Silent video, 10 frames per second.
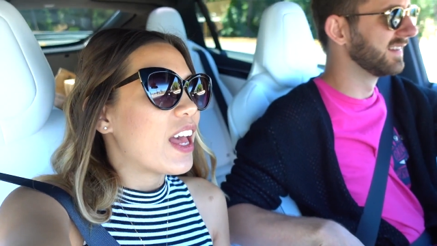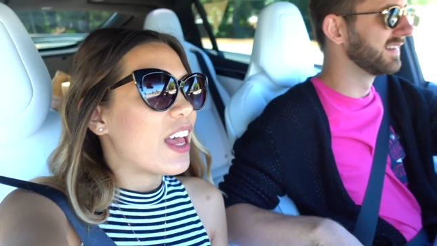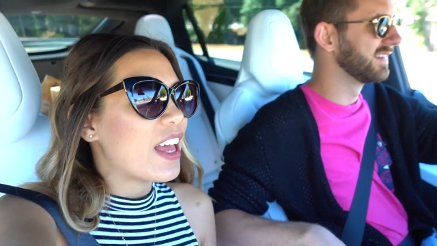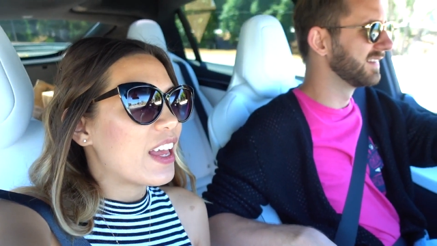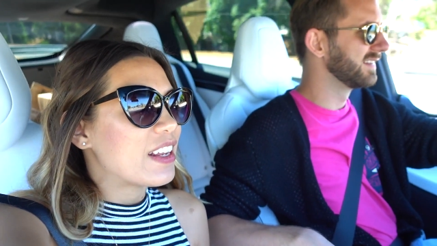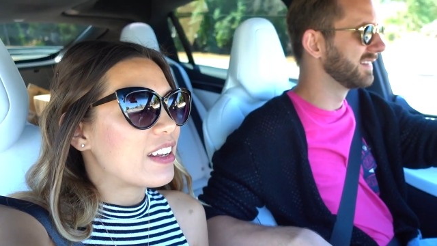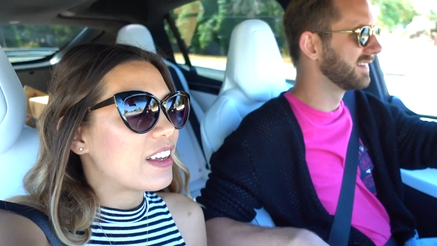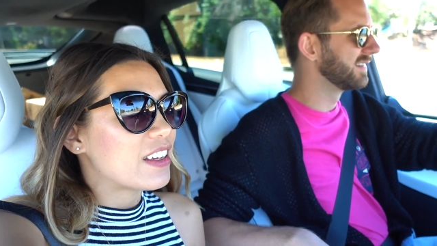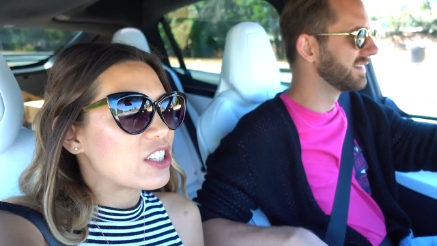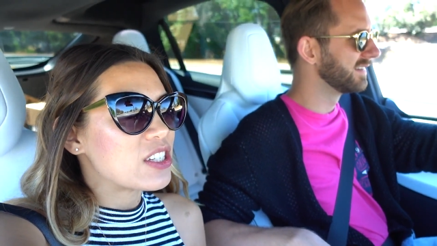Speaker 1: And
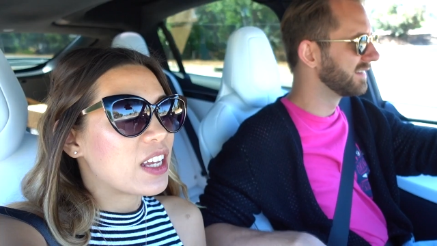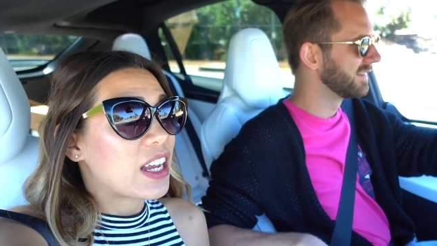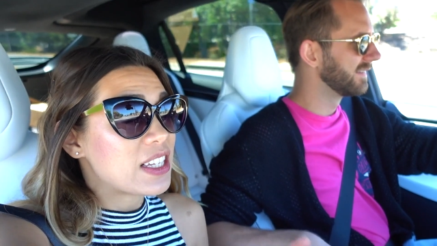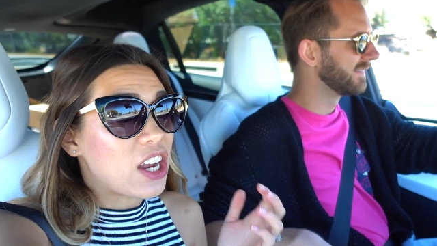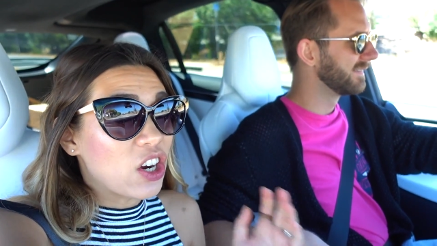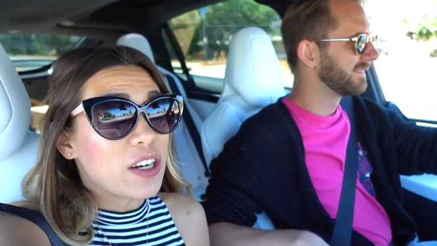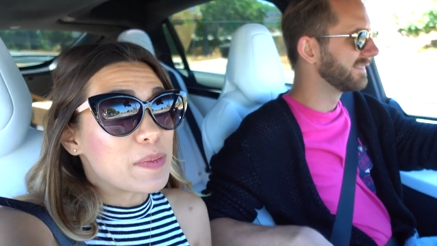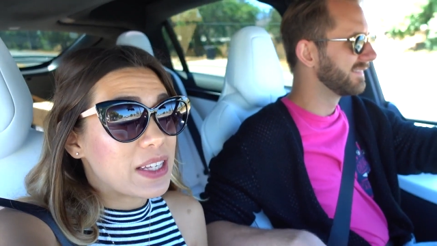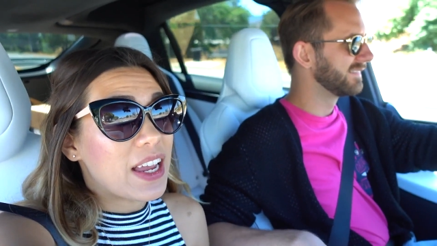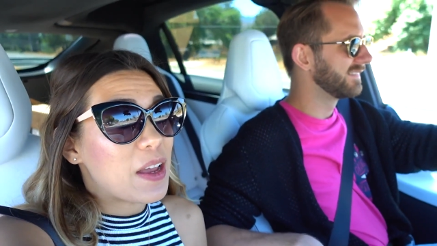uh, she's like, because I heard him
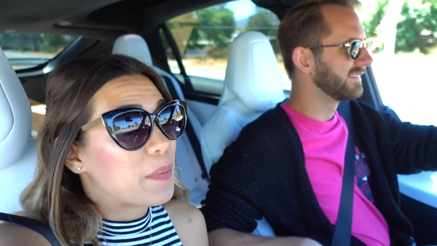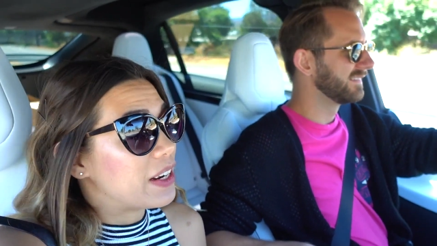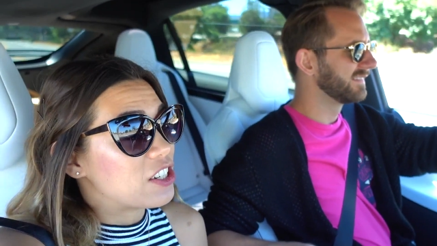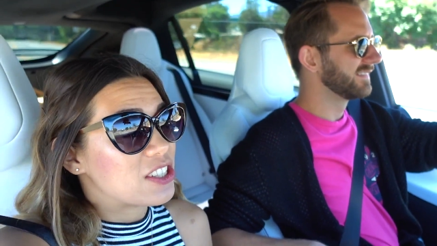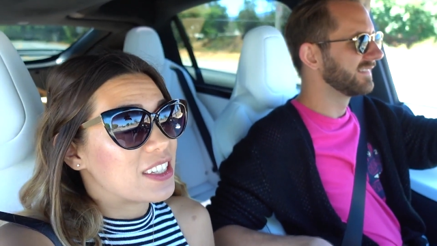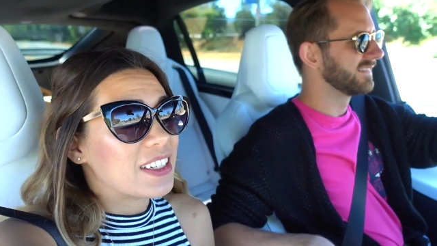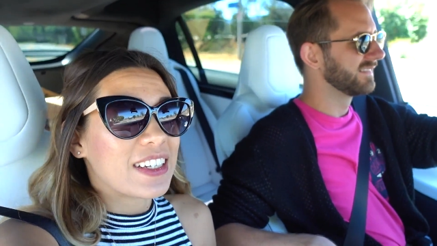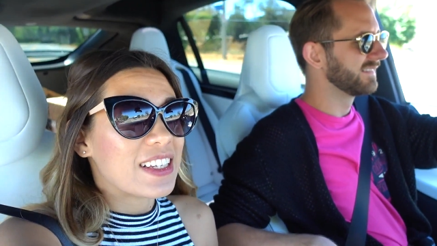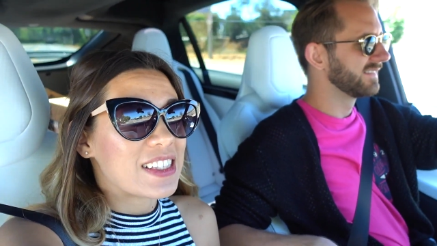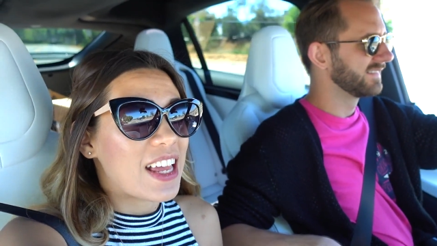say it, but I just didn't
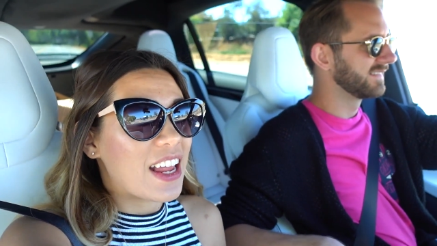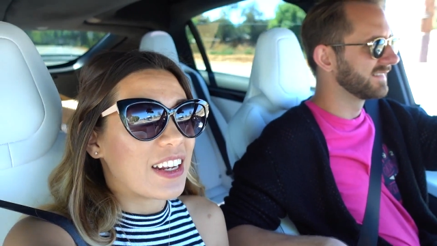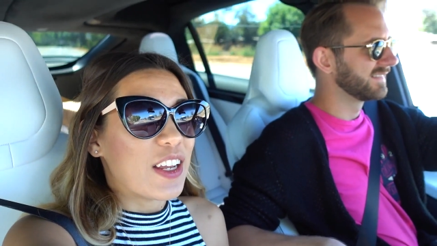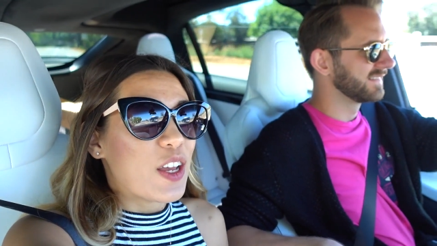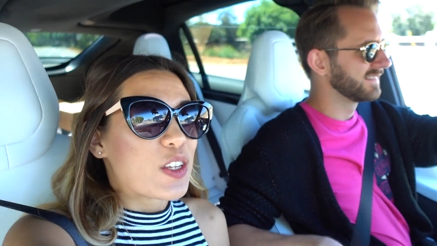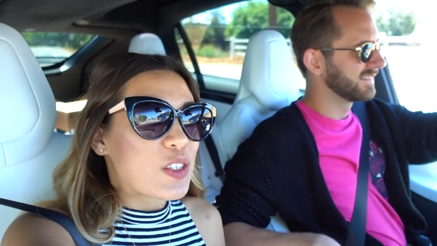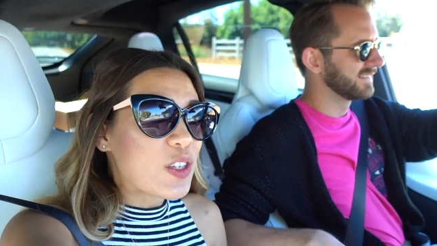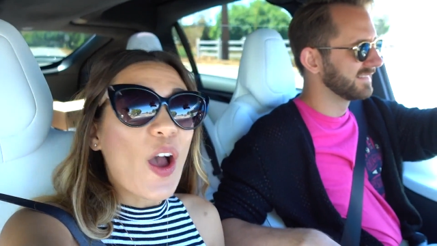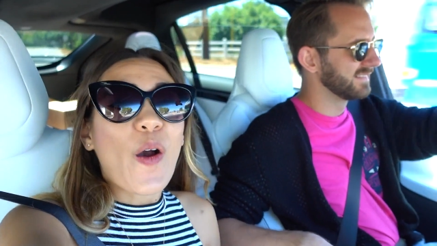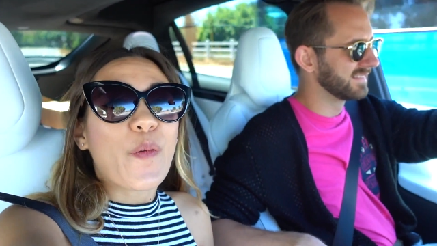get sent.
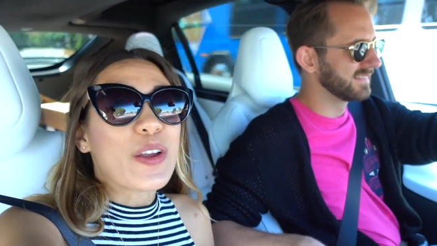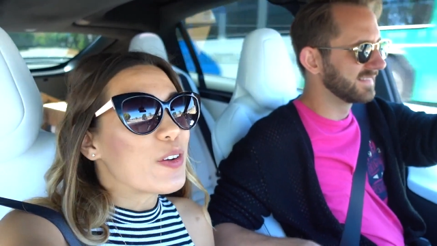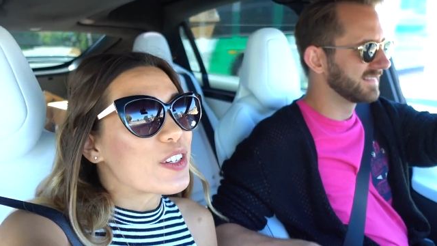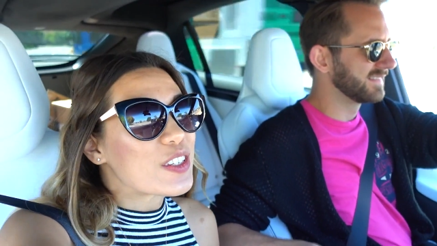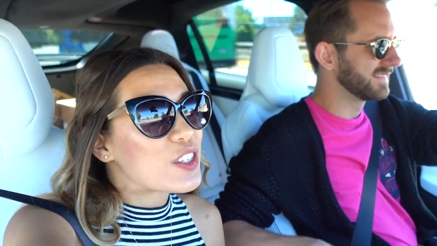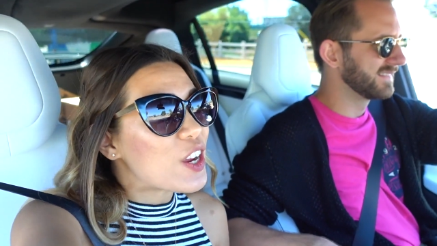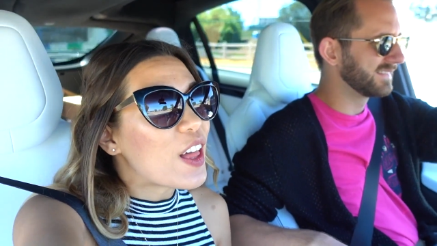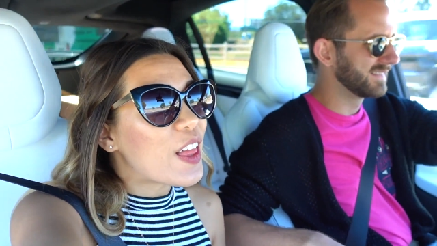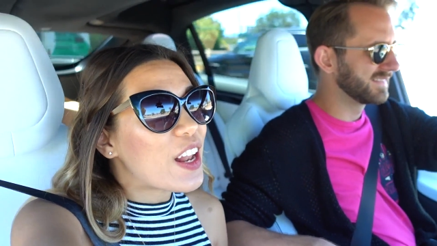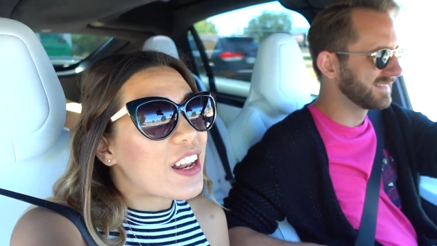So we were just
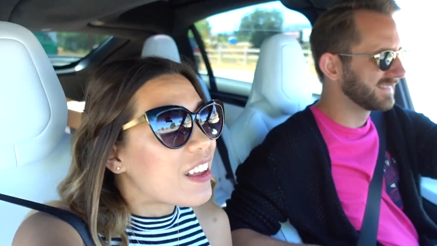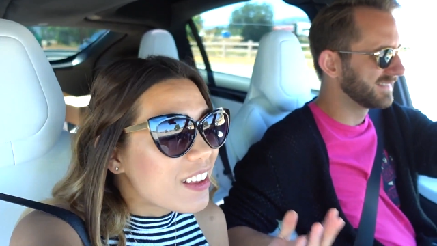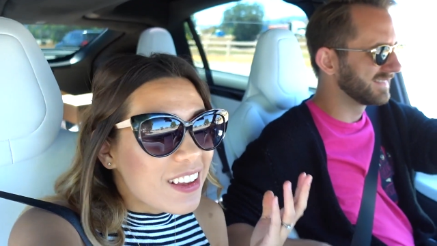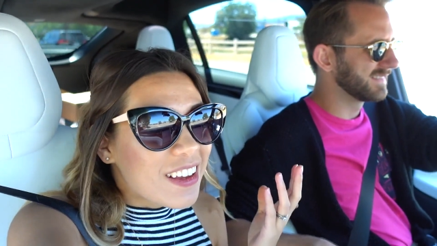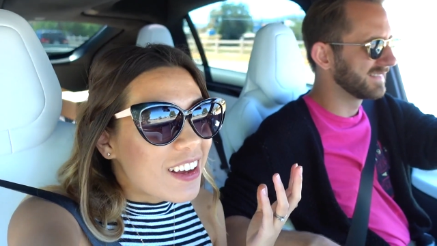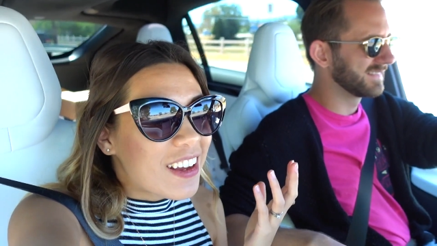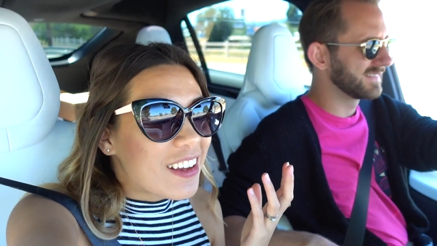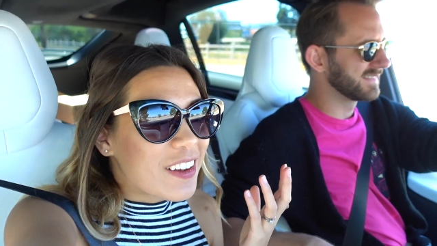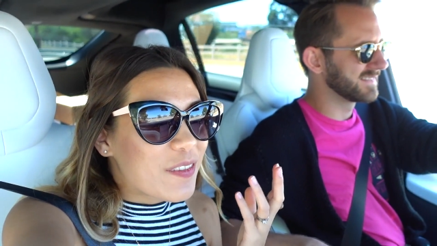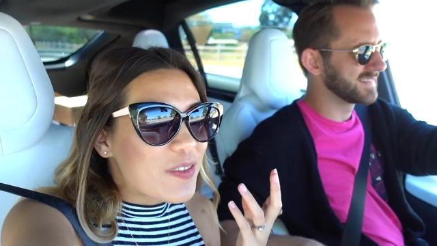chilling.
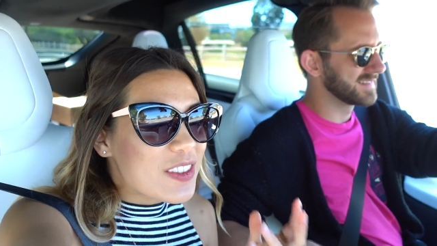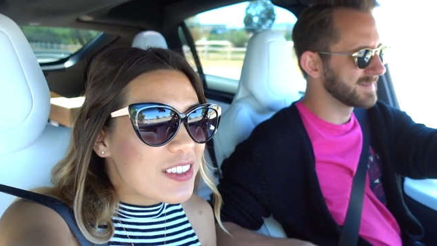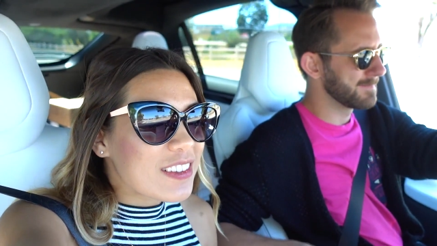Um,